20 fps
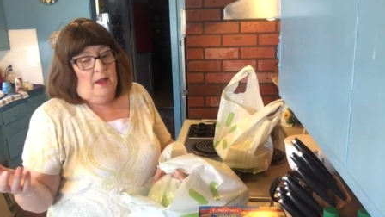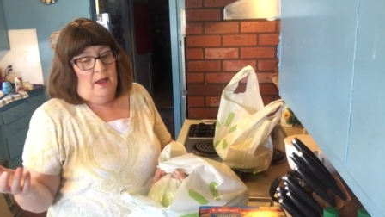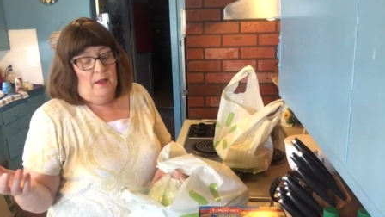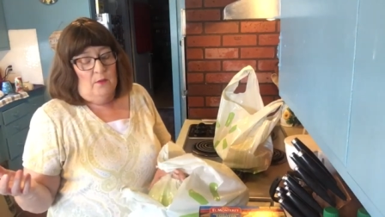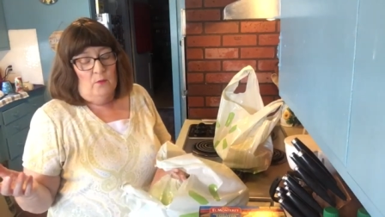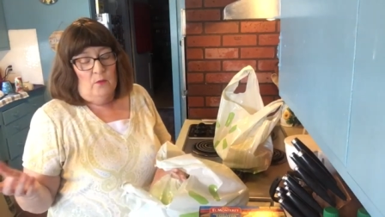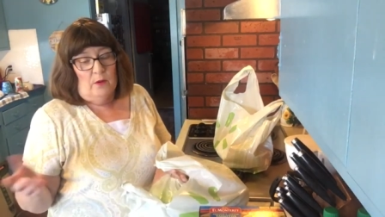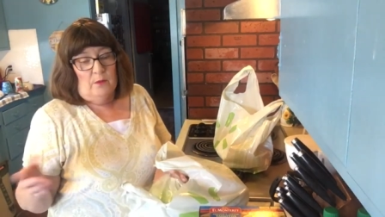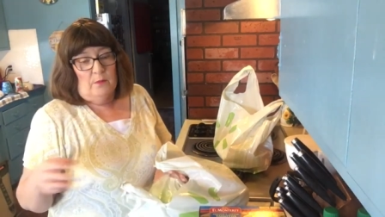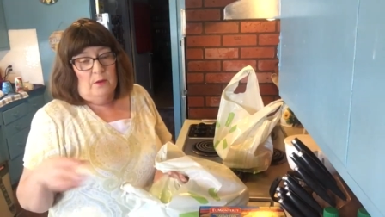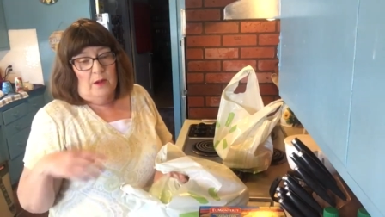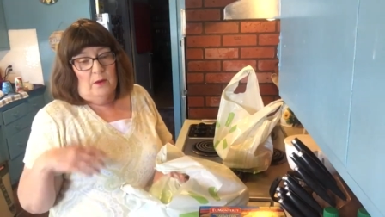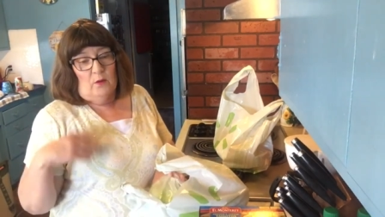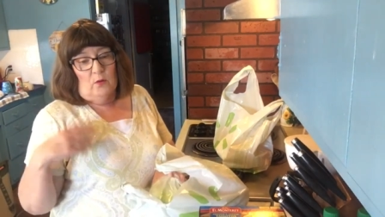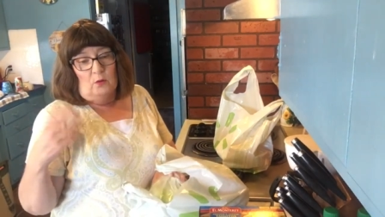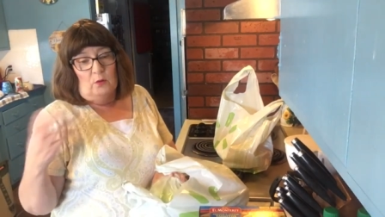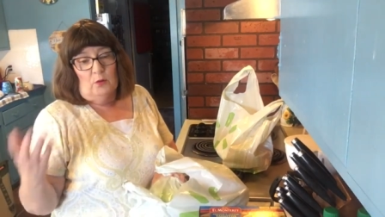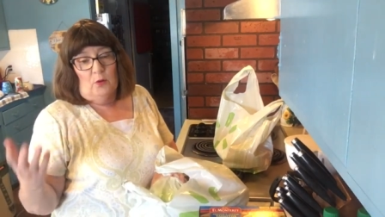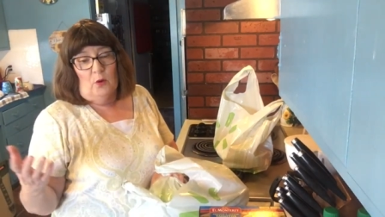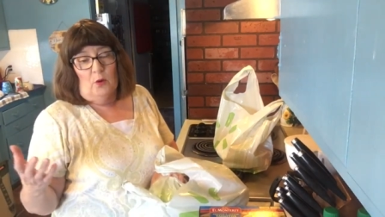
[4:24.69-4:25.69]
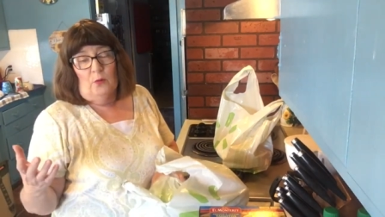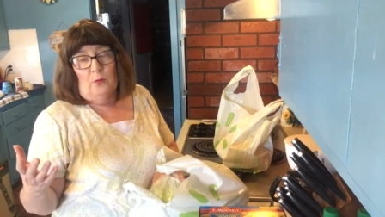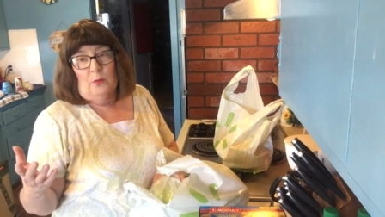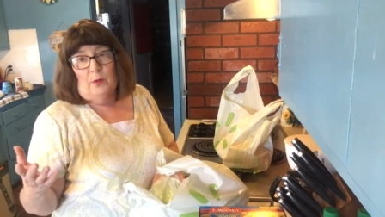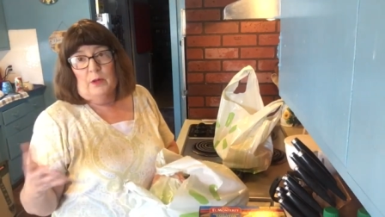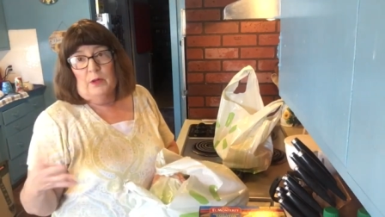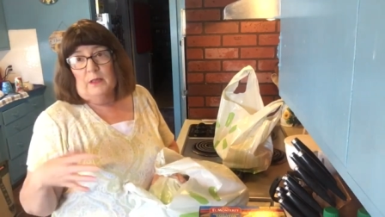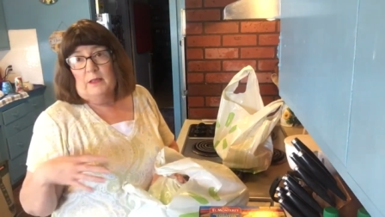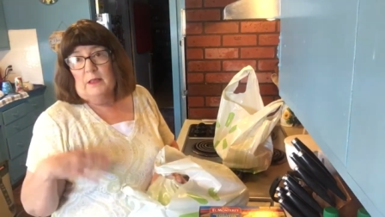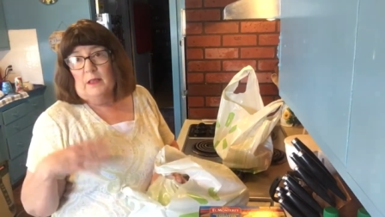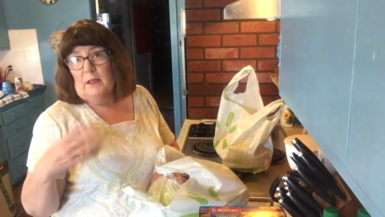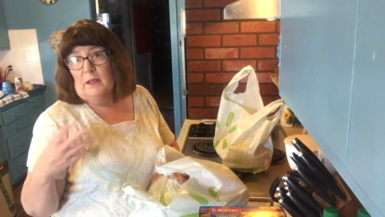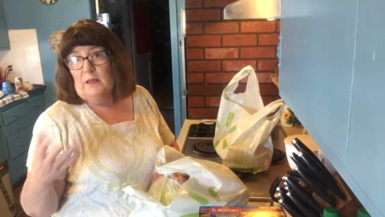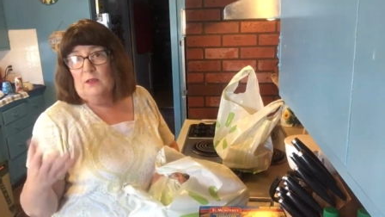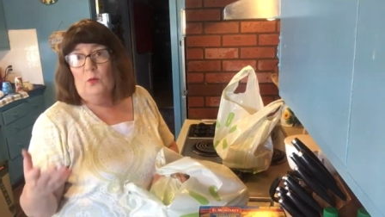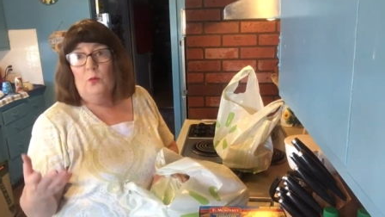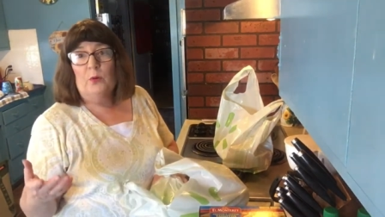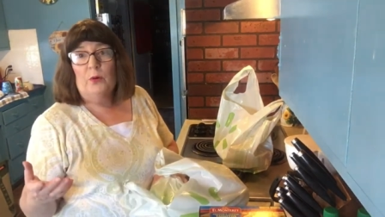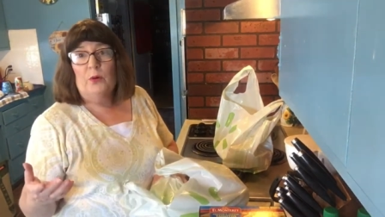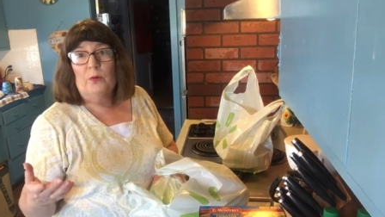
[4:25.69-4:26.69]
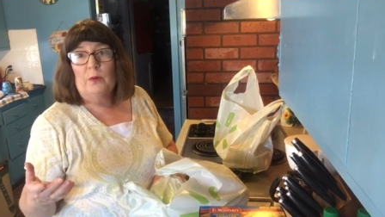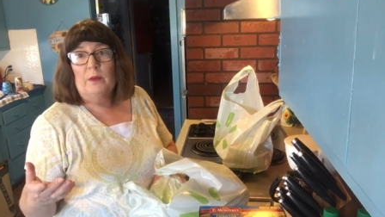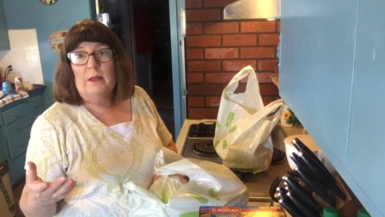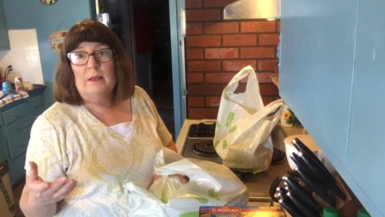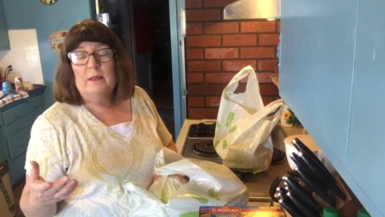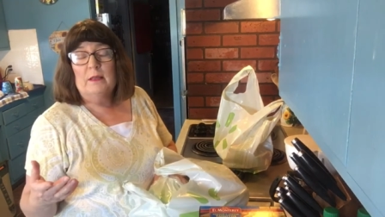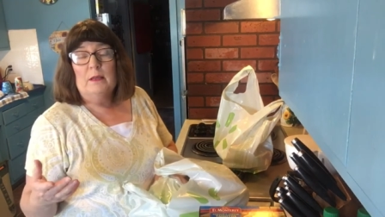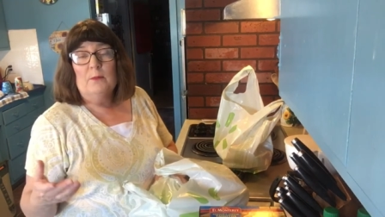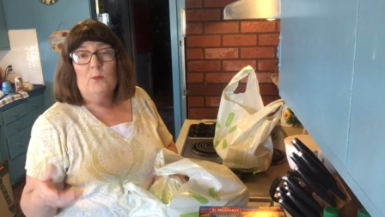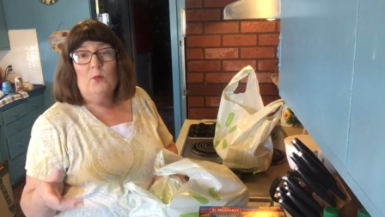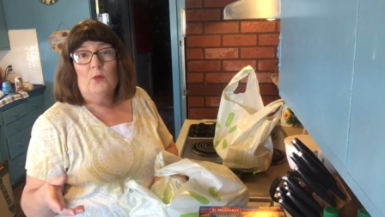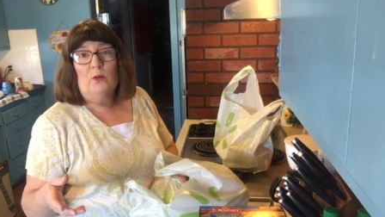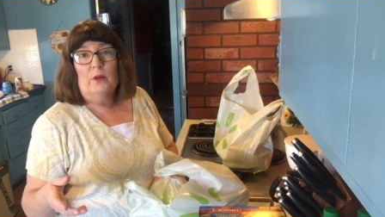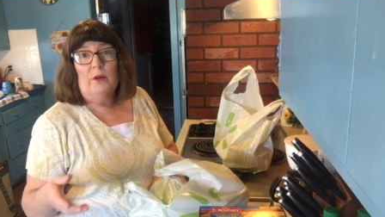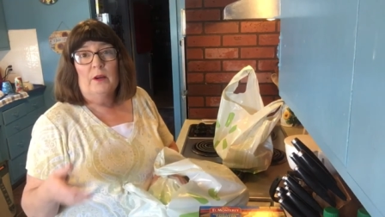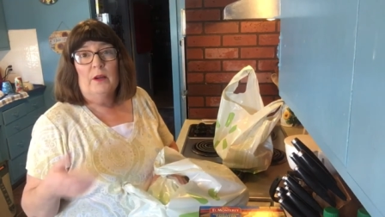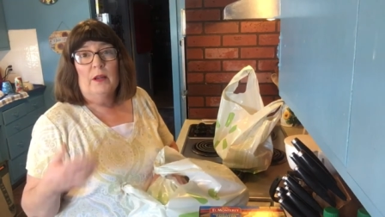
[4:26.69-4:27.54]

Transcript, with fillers: and one of my old coworkers that doesn't work with us anymore,